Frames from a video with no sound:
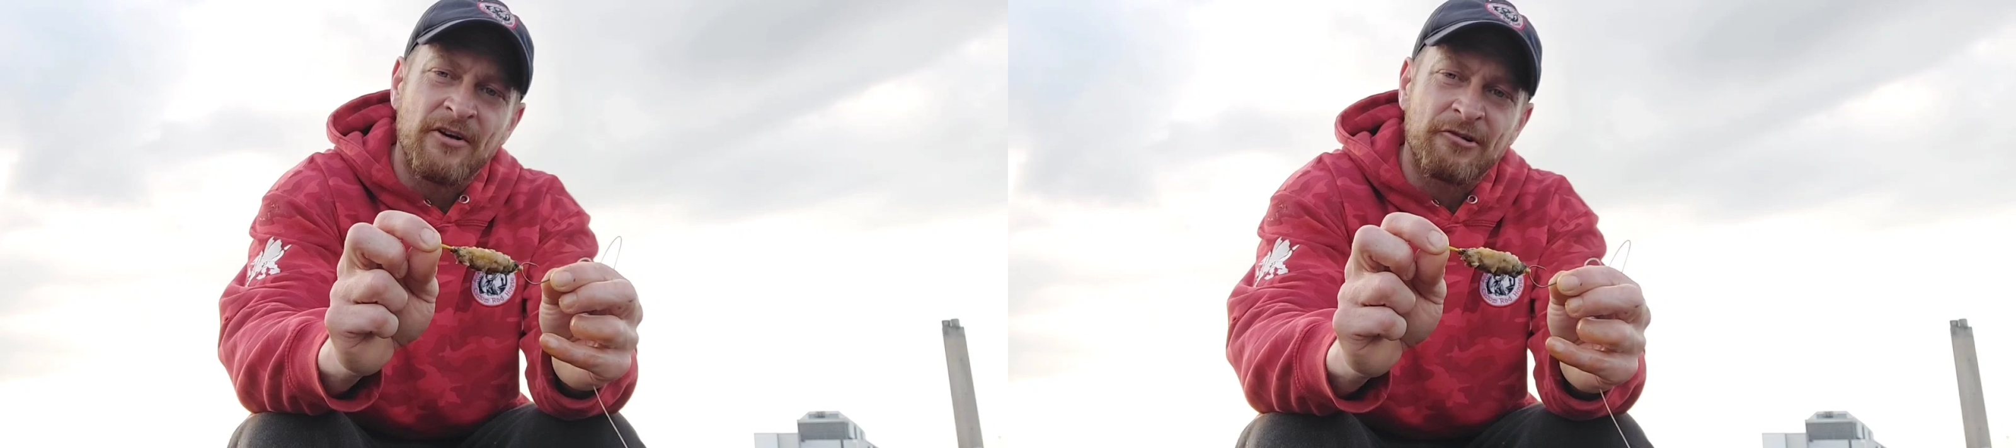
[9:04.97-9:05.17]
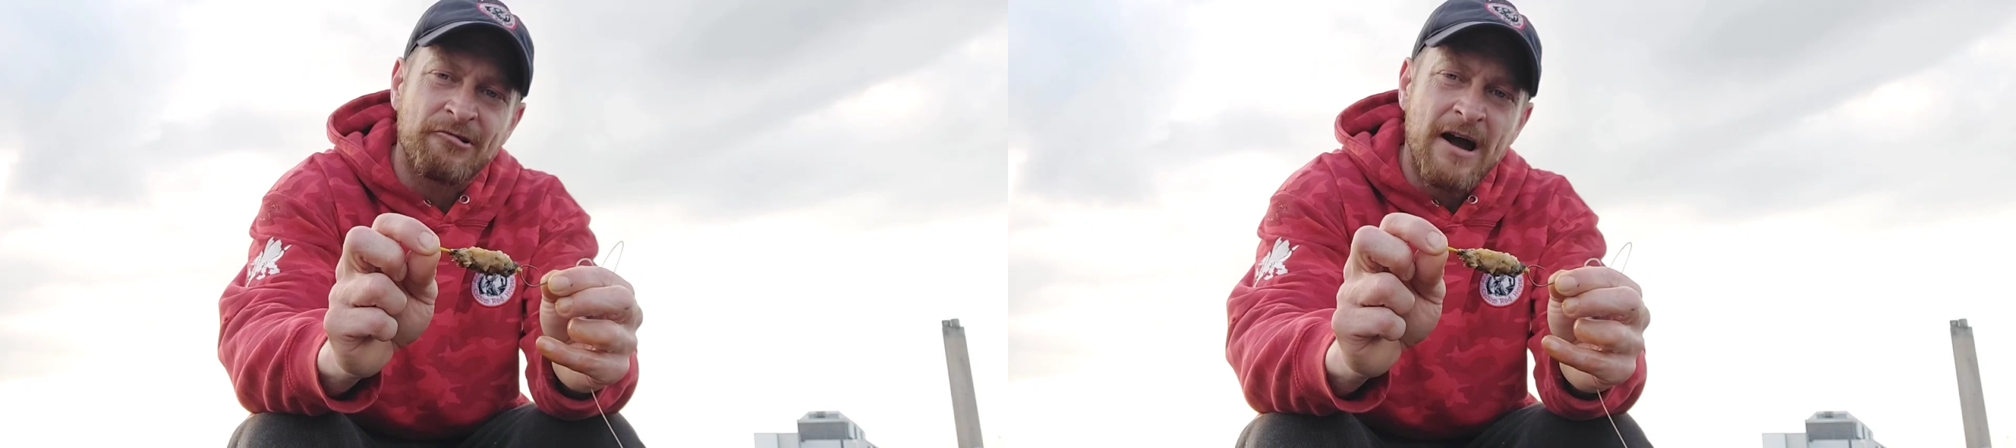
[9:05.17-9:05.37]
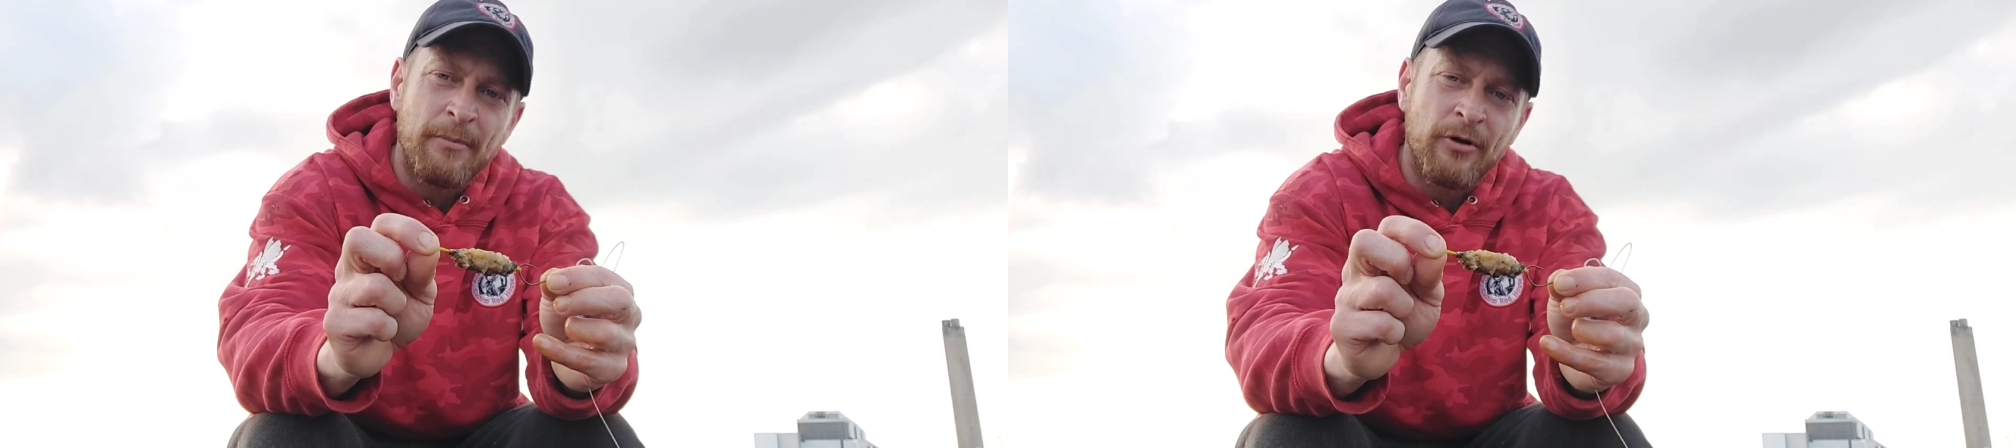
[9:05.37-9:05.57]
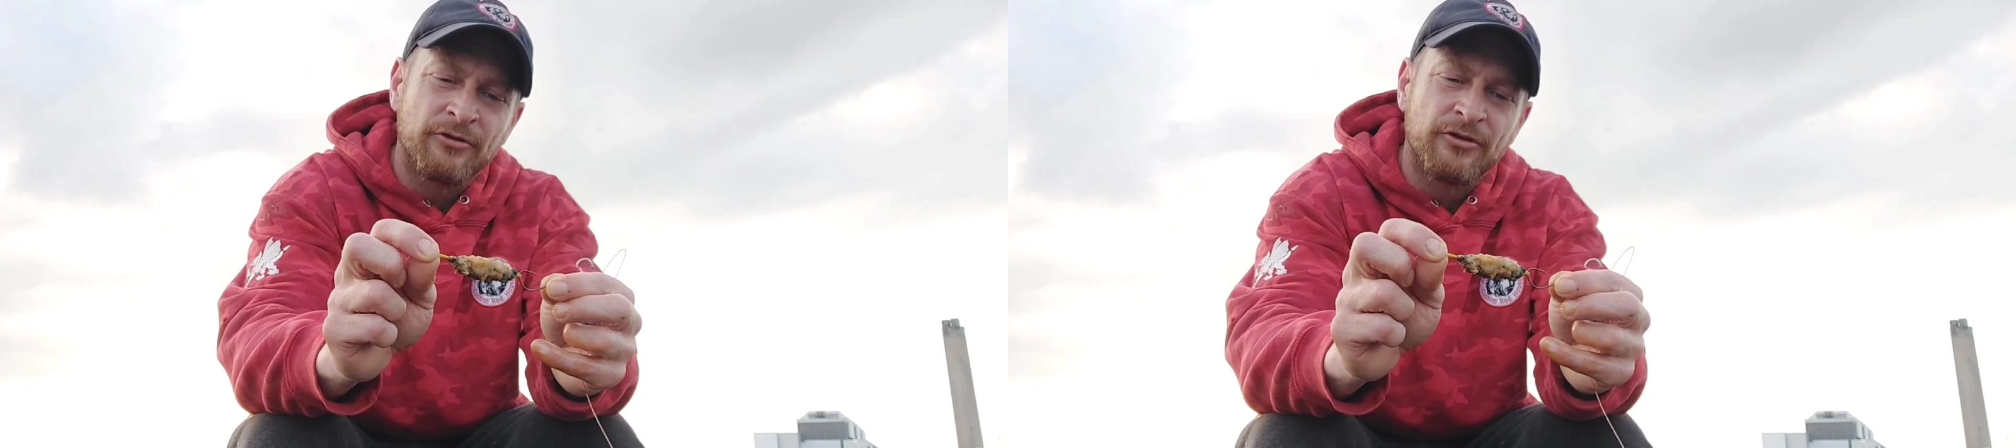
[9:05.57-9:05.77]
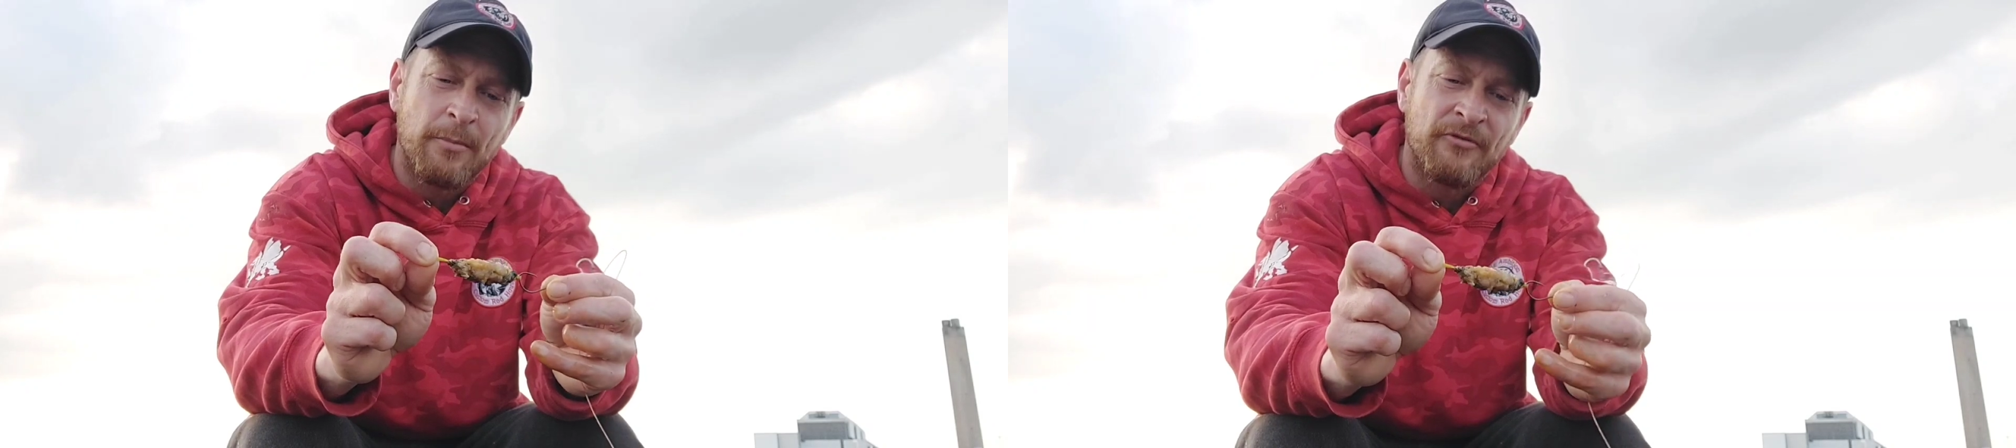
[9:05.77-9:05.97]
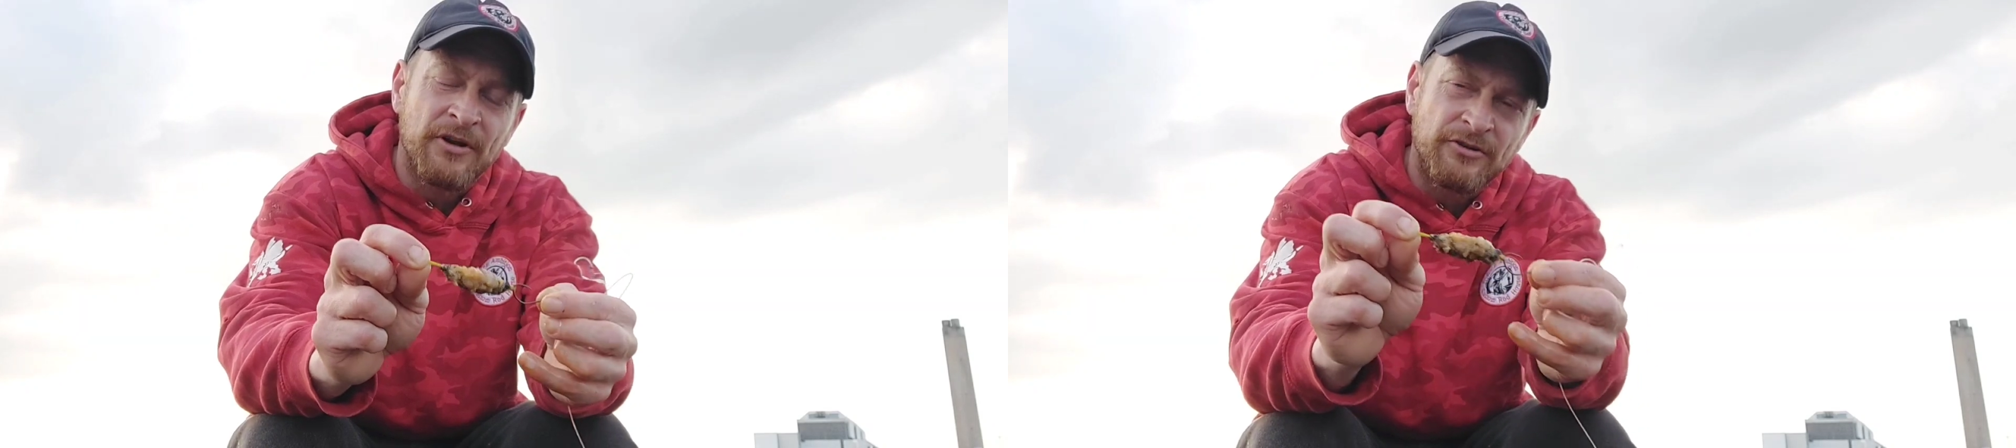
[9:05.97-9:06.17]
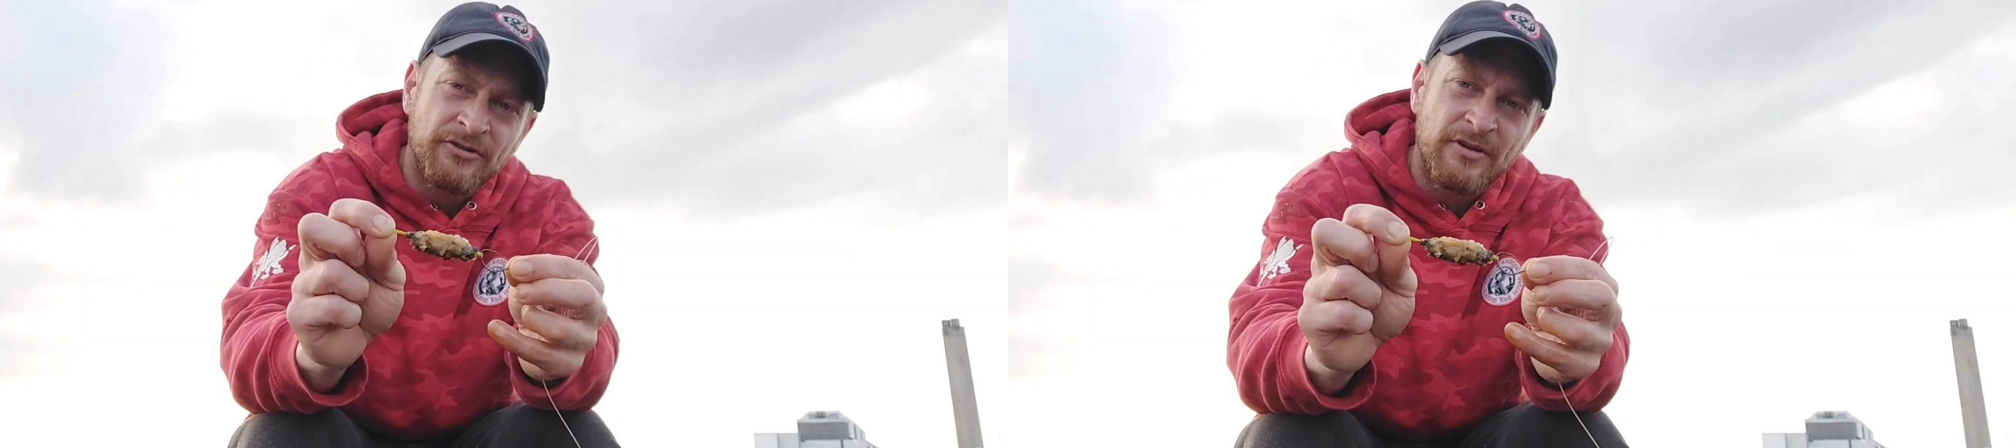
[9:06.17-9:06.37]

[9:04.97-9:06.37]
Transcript: other crab on top of it,